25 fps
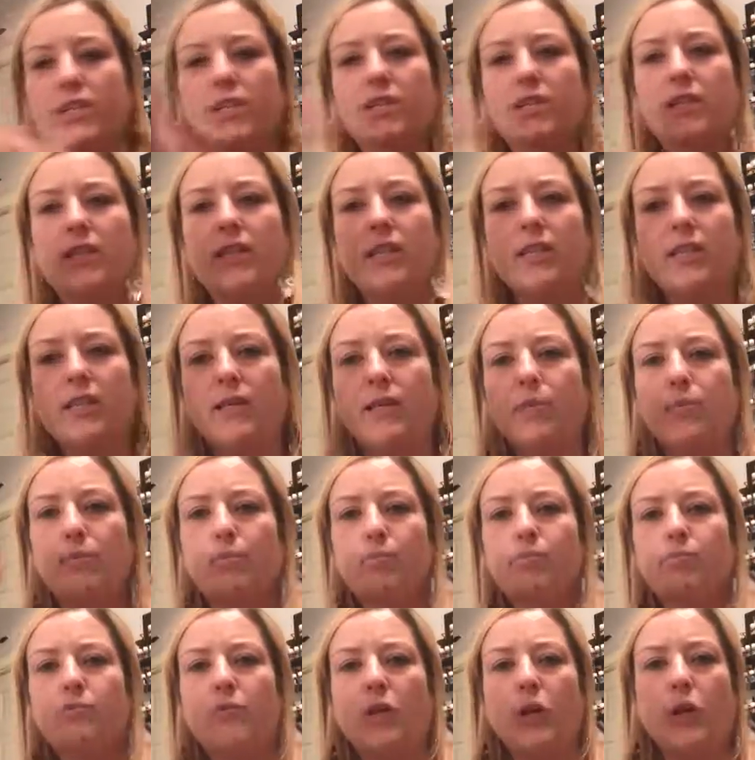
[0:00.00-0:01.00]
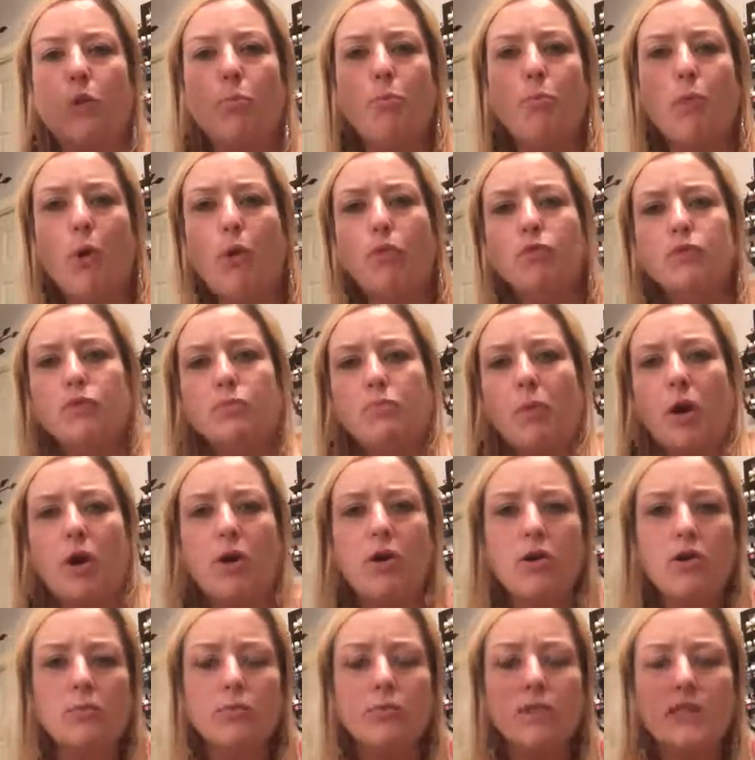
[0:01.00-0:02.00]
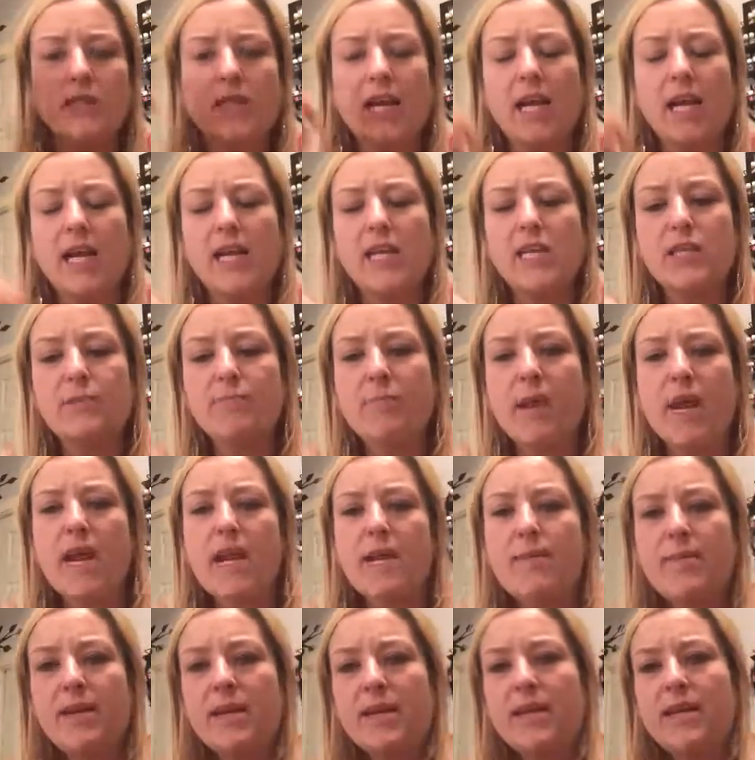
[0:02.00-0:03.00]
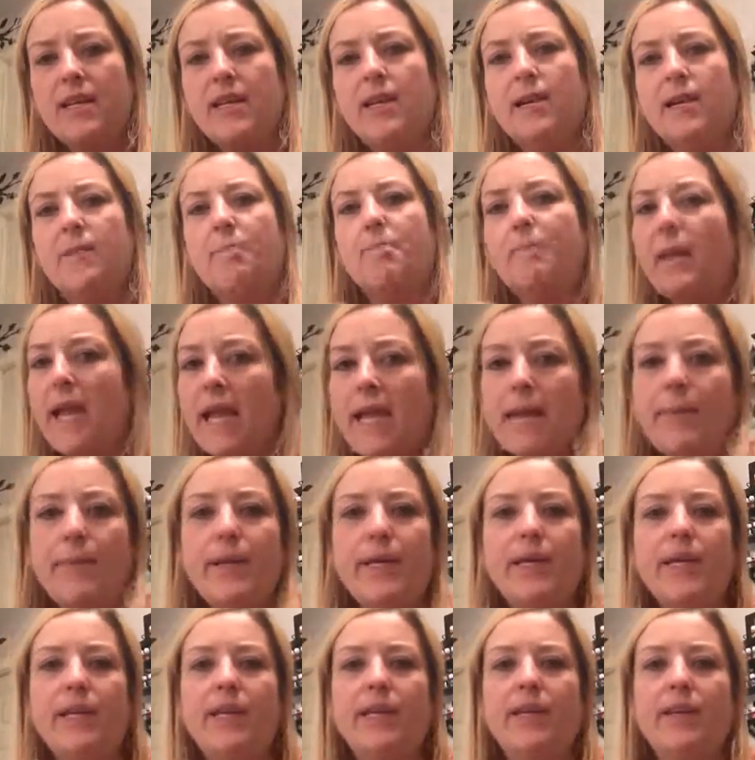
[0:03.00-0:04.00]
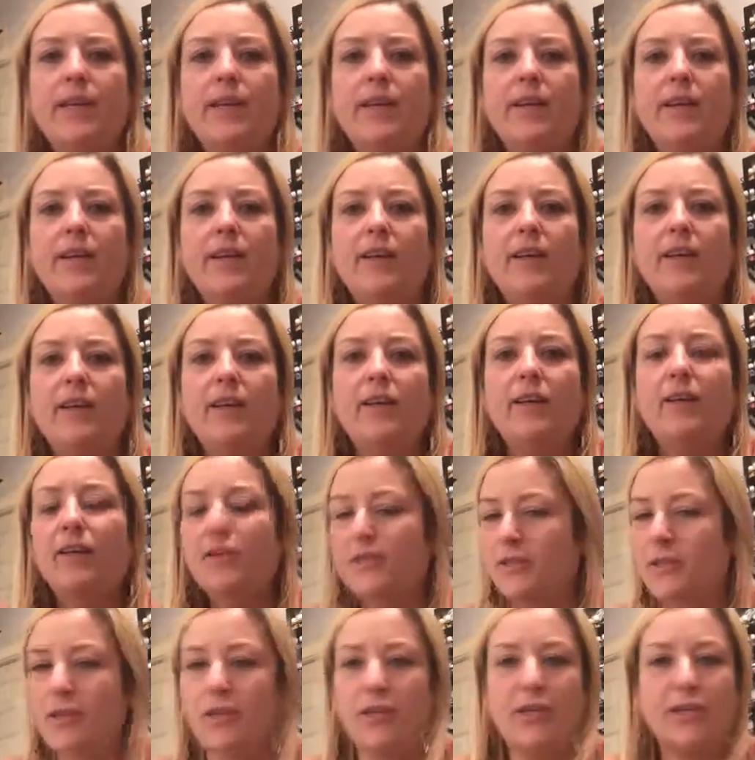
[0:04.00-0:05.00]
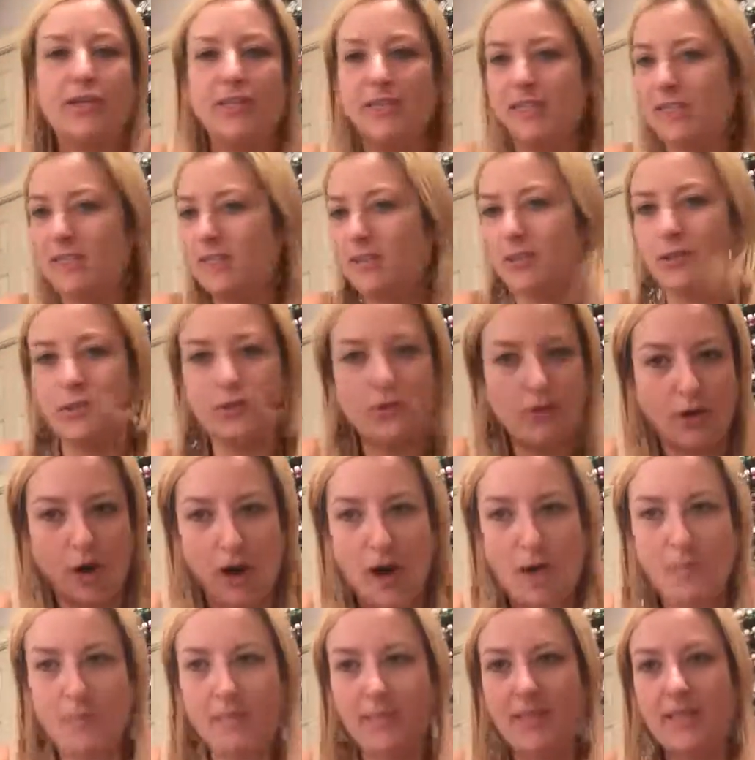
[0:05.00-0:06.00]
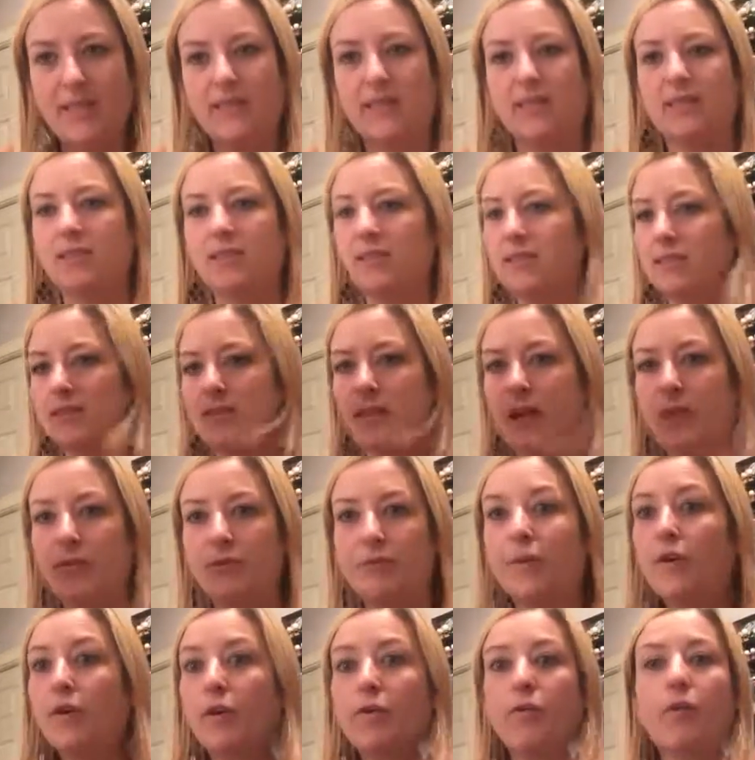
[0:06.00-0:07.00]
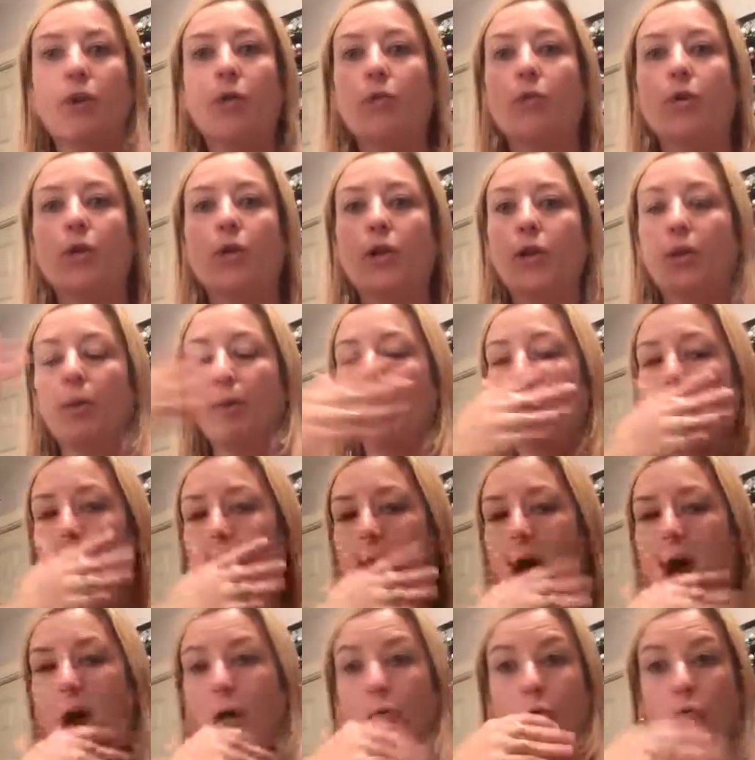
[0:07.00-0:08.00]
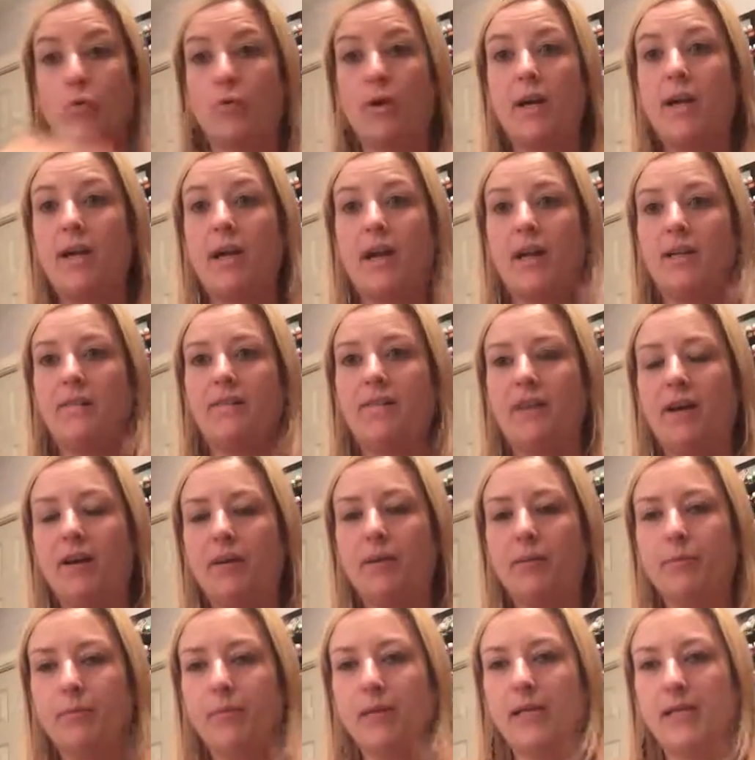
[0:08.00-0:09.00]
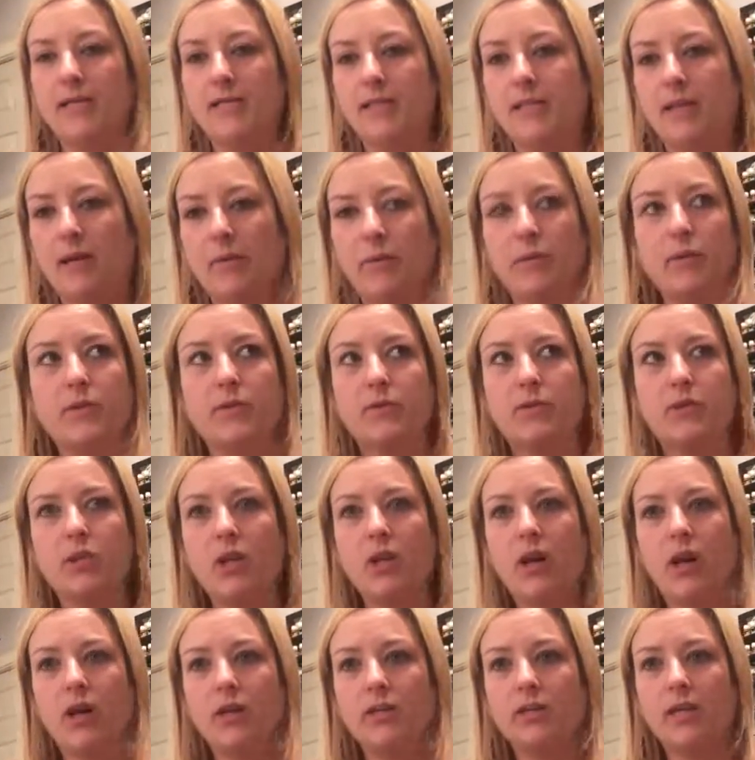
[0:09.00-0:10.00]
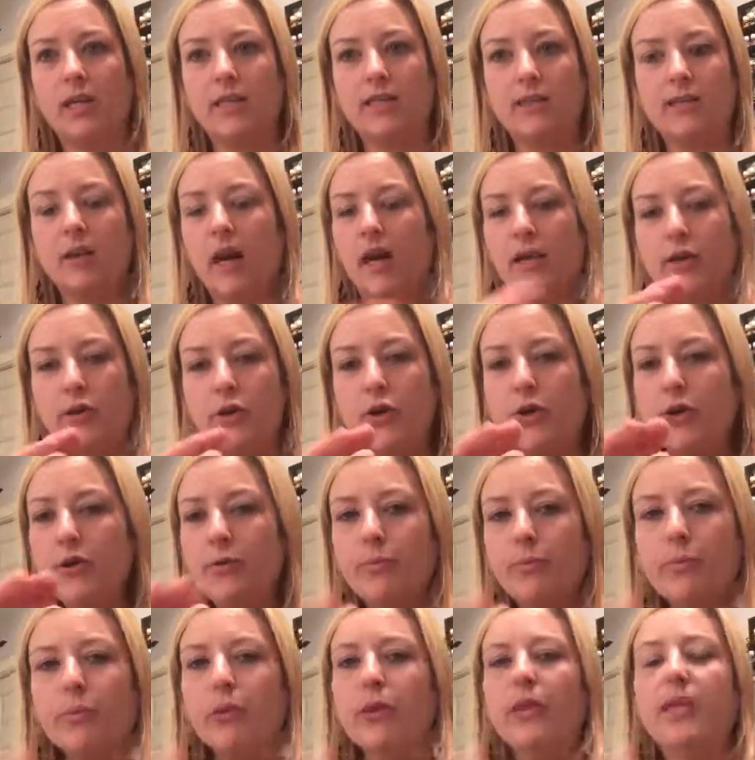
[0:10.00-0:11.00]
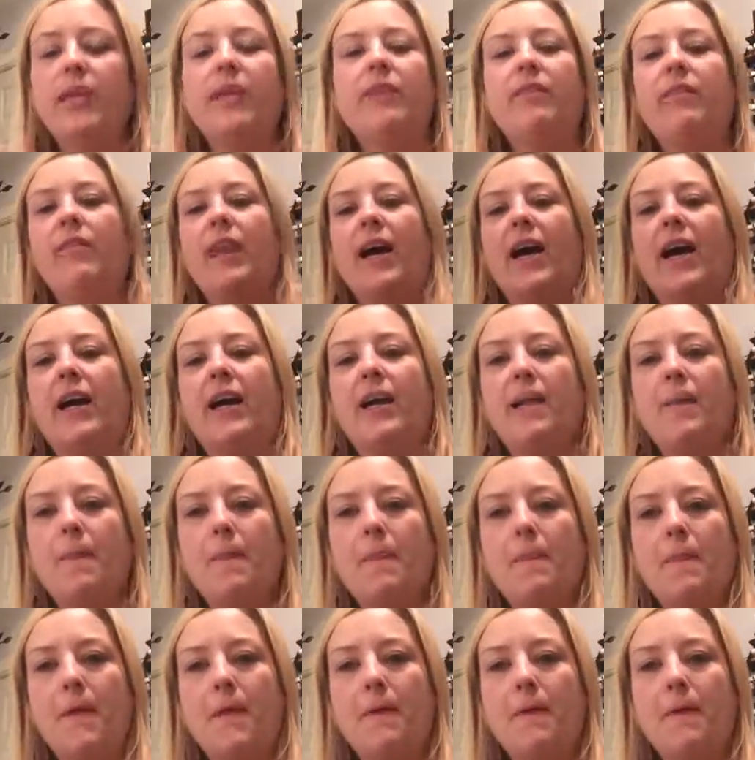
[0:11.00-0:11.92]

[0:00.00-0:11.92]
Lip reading: still in the, postpartum stage, maybe you're gonna still drop, because I was very vocal about how great I felt, because I was shocked. I couldn't believe that